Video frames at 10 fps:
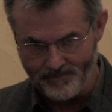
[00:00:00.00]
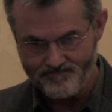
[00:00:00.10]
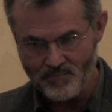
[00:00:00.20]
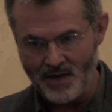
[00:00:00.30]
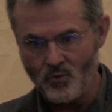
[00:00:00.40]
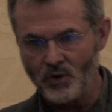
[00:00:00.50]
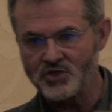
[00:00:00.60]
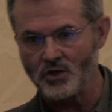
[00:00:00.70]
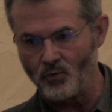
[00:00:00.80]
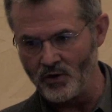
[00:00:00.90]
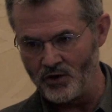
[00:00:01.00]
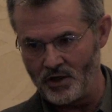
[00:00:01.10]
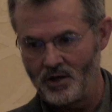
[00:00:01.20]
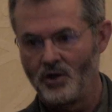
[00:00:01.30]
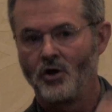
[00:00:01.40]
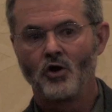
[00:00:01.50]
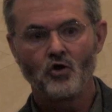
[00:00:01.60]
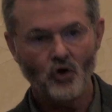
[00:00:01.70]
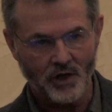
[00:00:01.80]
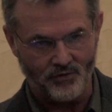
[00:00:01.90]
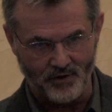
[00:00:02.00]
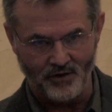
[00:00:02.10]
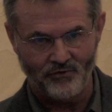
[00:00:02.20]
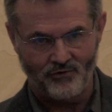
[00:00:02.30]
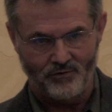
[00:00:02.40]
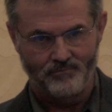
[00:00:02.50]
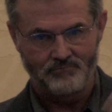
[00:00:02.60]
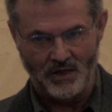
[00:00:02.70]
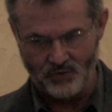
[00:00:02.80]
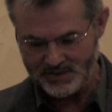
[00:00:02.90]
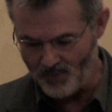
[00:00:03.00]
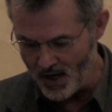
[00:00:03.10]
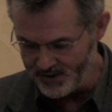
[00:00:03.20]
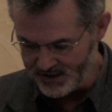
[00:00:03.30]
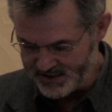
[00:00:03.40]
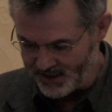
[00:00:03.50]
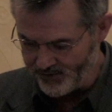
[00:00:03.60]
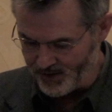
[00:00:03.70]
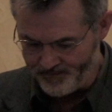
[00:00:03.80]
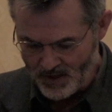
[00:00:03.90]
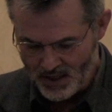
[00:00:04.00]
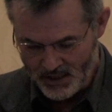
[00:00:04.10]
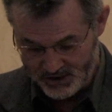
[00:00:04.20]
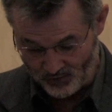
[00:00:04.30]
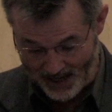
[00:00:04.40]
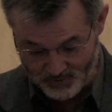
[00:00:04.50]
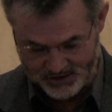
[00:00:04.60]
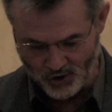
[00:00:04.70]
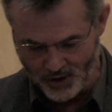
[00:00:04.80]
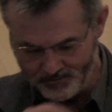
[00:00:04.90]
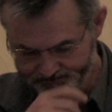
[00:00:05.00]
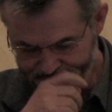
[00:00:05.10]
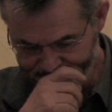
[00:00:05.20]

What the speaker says: Maybe we should really look at this and respond, etc. So that was good.